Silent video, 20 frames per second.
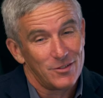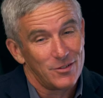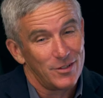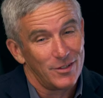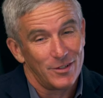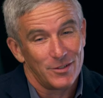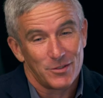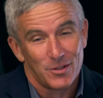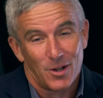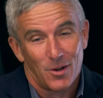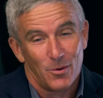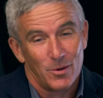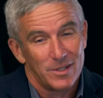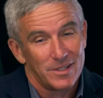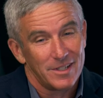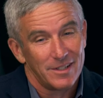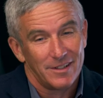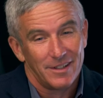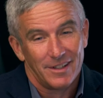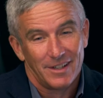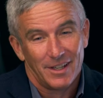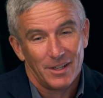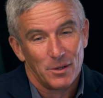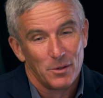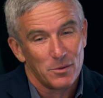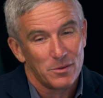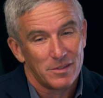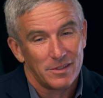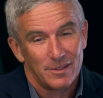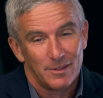there's always a
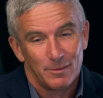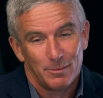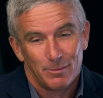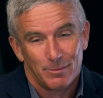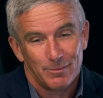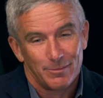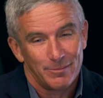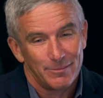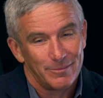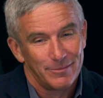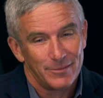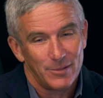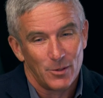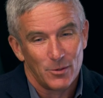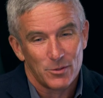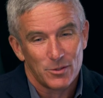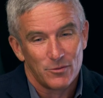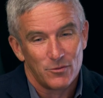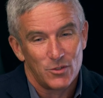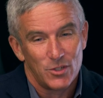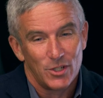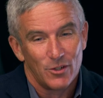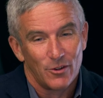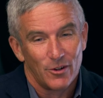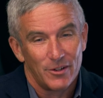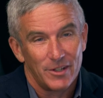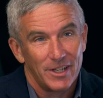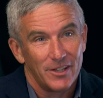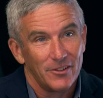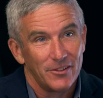healthy dose of
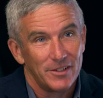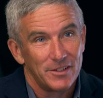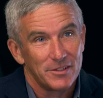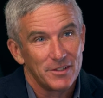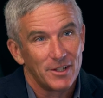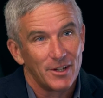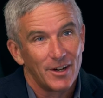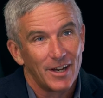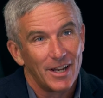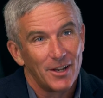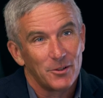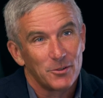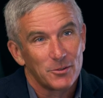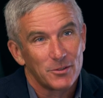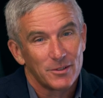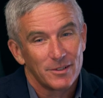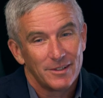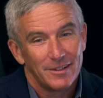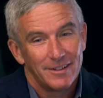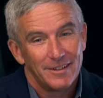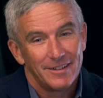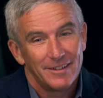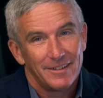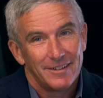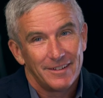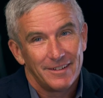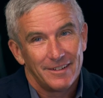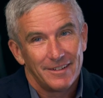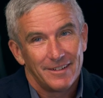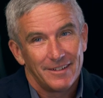Ghirardellis in our house.
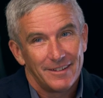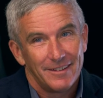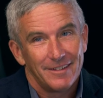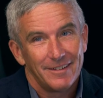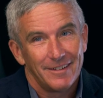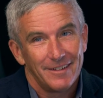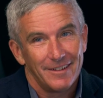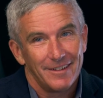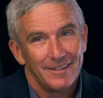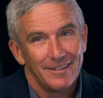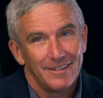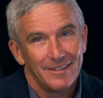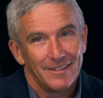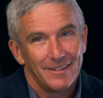Oh, yeah.